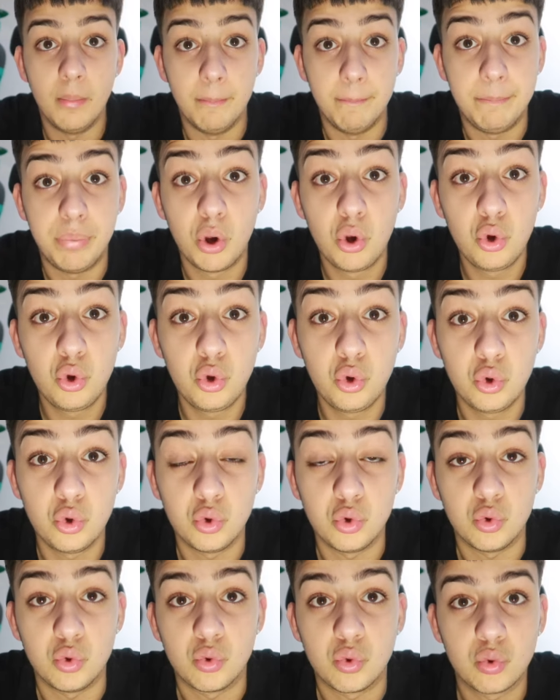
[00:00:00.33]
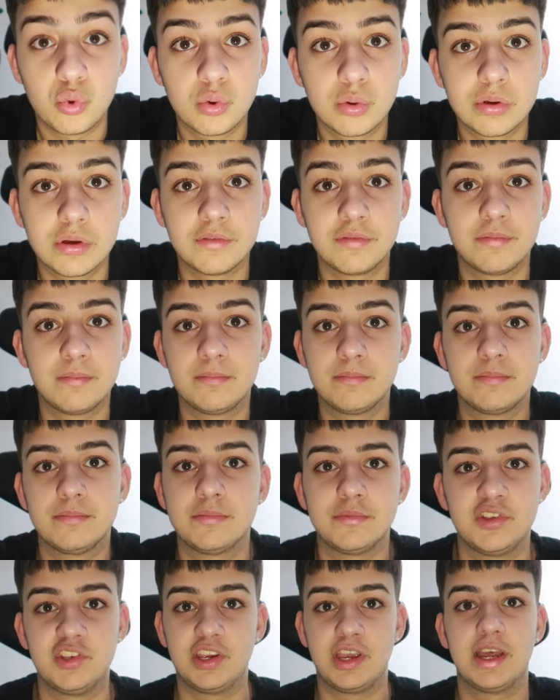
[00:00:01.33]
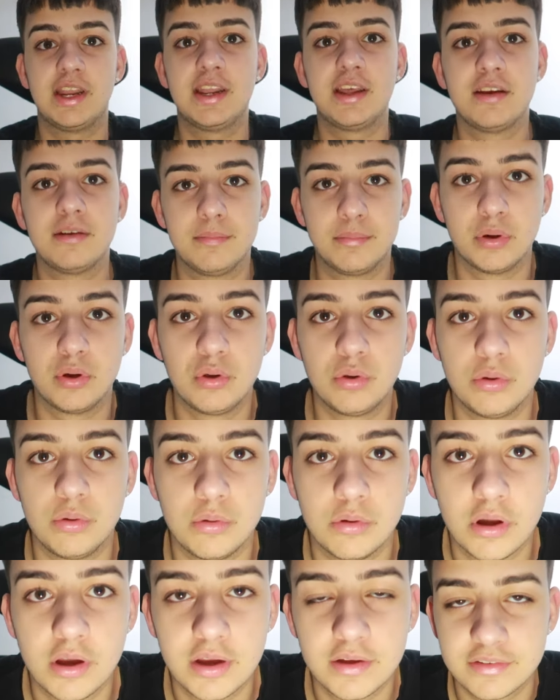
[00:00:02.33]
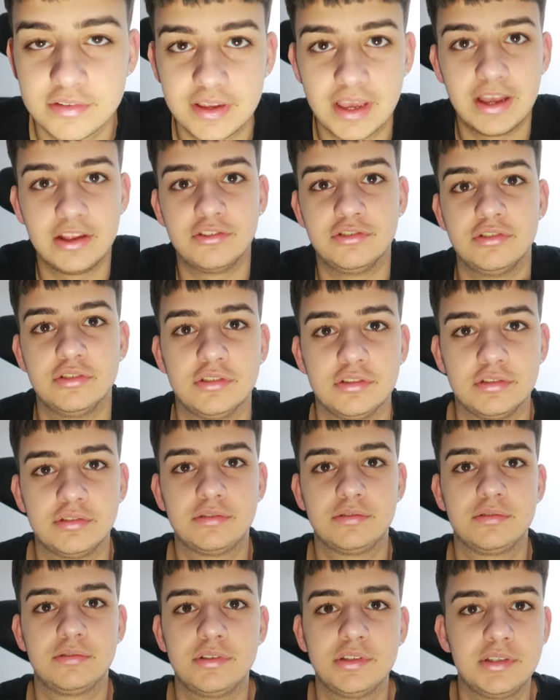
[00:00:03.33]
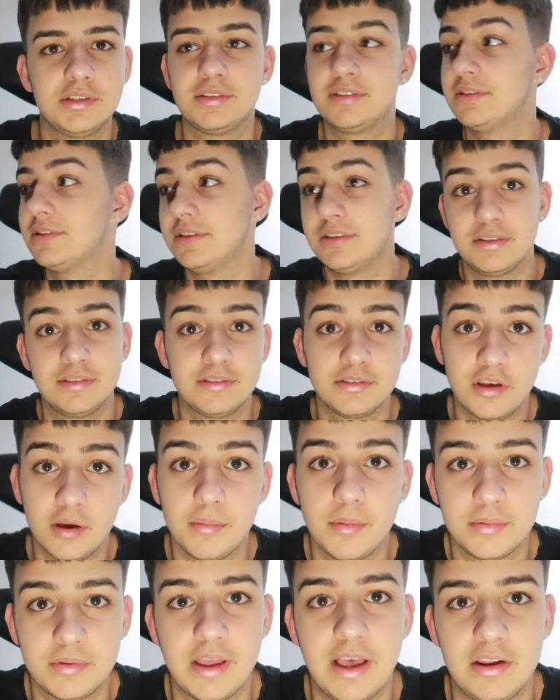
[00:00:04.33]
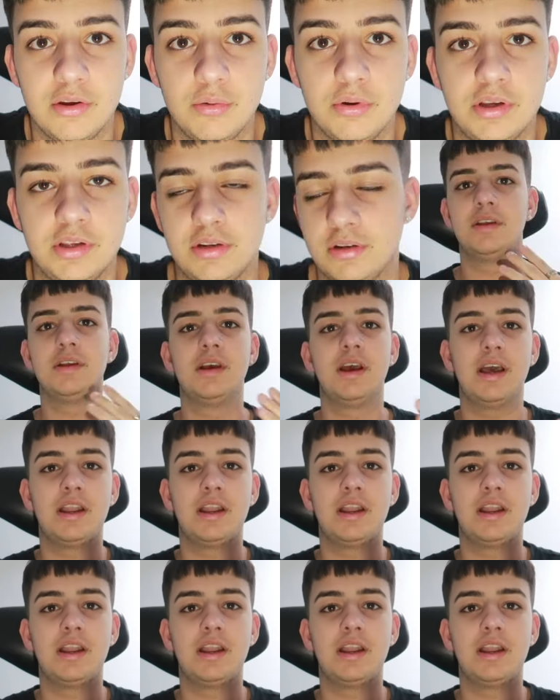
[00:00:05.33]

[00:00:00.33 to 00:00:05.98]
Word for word: Boo! If do you get it? Boo! Like I've scared you because it's, it's, coming up to Halloween.